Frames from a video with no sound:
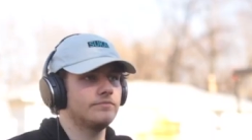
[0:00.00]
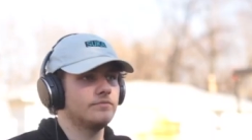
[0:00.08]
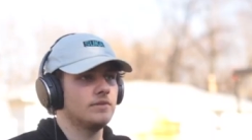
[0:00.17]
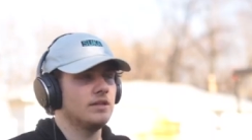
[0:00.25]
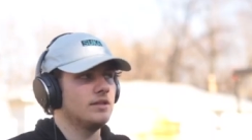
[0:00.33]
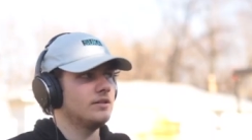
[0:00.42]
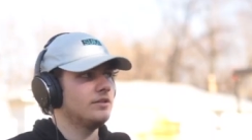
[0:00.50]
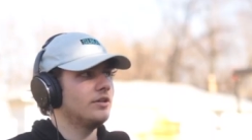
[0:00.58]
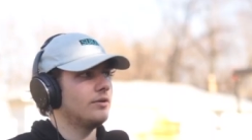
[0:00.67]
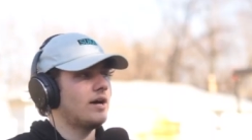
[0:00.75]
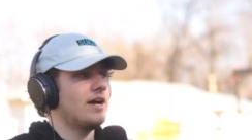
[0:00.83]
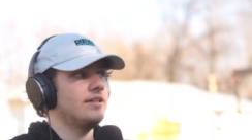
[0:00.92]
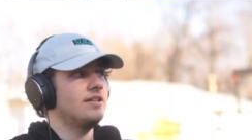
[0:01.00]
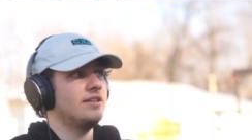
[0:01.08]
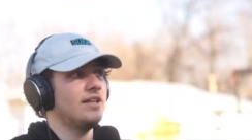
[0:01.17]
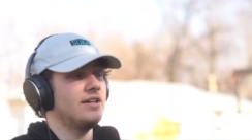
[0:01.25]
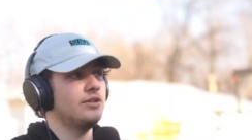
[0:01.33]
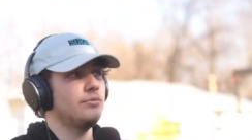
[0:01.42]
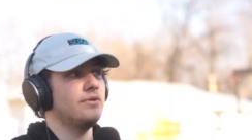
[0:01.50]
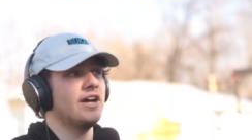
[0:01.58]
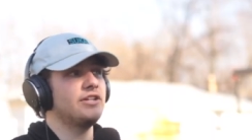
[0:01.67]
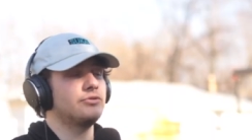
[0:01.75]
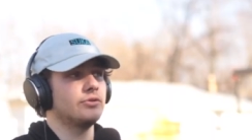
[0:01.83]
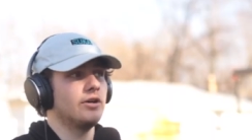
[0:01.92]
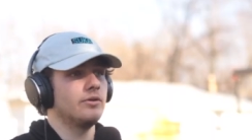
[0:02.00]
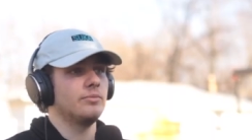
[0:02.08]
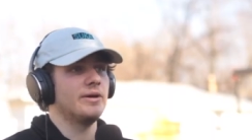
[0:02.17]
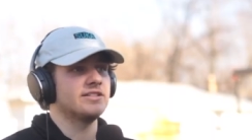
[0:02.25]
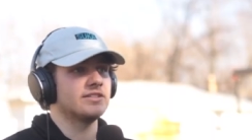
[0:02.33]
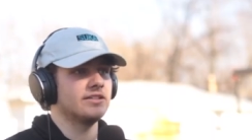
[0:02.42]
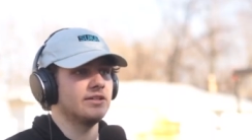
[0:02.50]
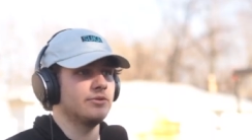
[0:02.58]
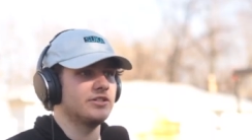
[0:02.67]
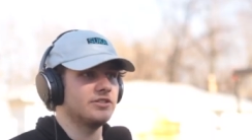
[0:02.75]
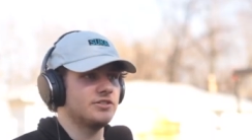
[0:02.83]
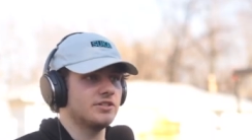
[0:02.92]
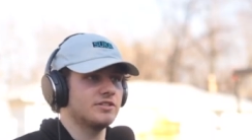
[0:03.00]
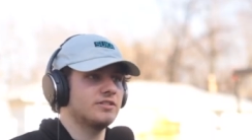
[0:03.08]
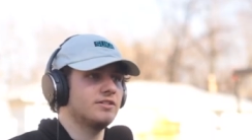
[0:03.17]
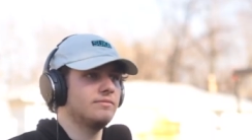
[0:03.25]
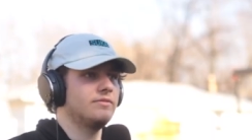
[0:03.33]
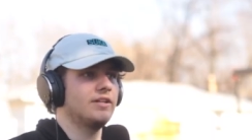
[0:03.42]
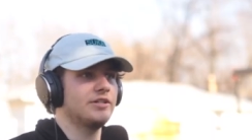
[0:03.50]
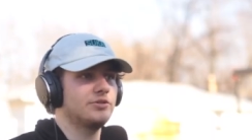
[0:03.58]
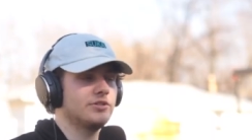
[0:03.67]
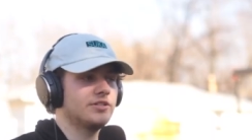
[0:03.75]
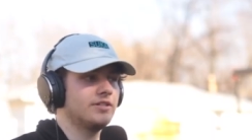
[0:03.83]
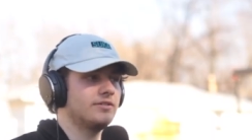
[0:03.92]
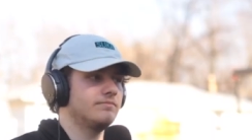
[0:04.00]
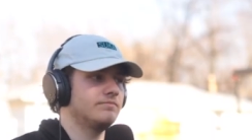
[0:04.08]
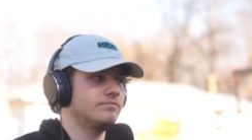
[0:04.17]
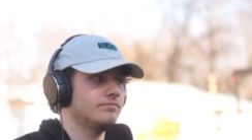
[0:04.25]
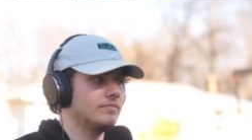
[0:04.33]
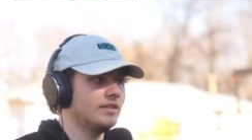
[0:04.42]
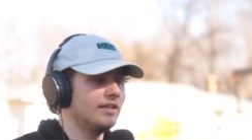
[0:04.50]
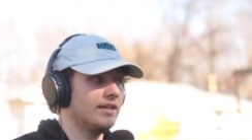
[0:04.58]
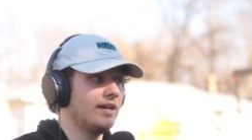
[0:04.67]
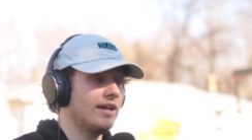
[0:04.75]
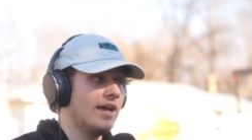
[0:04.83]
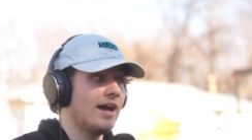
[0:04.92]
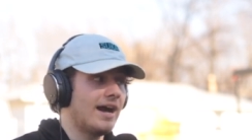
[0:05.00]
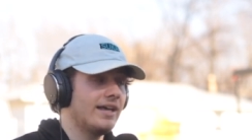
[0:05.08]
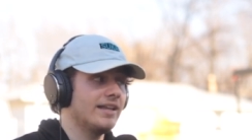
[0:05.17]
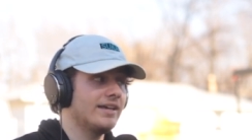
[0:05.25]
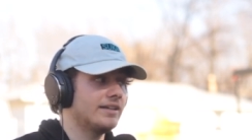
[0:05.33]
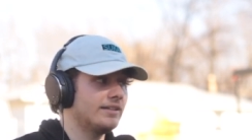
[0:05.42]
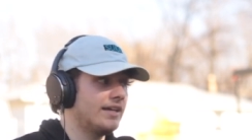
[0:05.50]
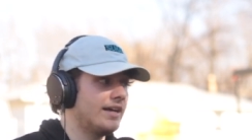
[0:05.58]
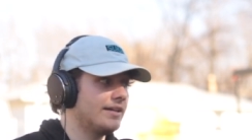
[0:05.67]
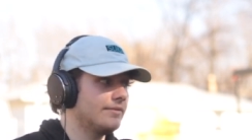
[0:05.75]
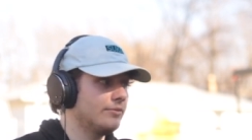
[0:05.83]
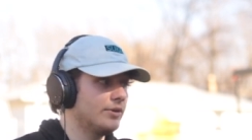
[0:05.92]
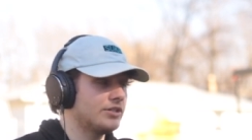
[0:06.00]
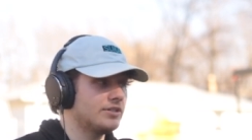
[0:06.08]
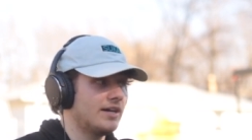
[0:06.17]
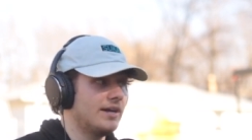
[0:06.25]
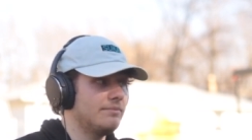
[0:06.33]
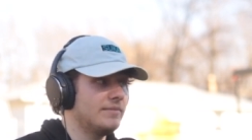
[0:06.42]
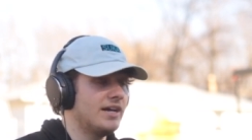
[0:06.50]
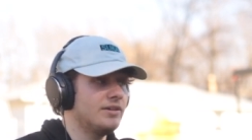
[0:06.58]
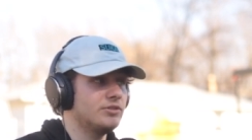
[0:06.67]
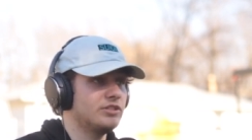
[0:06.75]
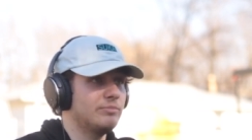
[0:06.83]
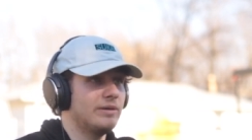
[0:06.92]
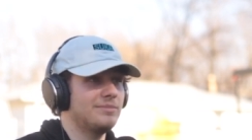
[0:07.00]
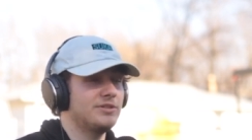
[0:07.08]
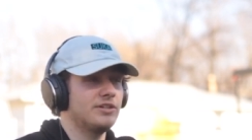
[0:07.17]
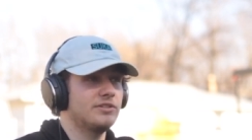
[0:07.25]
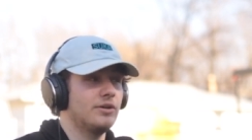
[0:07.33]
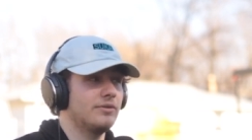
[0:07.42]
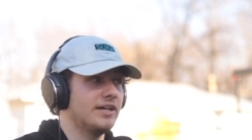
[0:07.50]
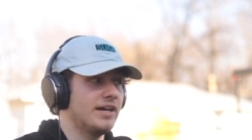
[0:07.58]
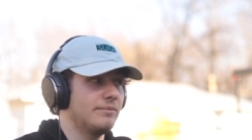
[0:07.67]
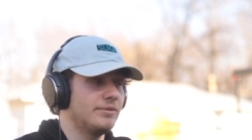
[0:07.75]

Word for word: Yeah. No, I they do nitro basically, which is just is nitrogen. Yeah, I like it a lot. Which I'm not usually a Pepsi or Coke guy.